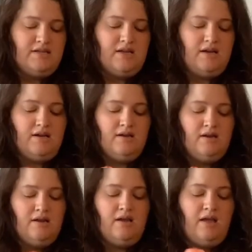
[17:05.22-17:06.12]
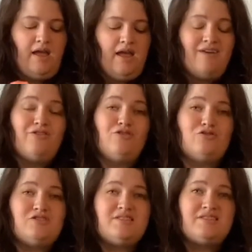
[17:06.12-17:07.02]
to have
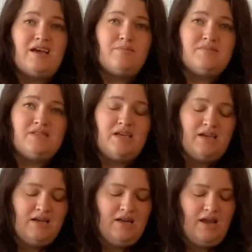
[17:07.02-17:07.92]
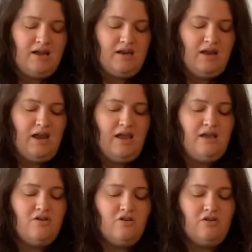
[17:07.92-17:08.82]
those stems hit at an
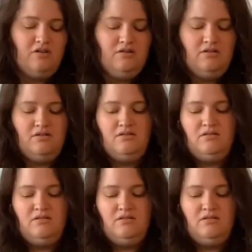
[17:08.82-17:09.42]
angle.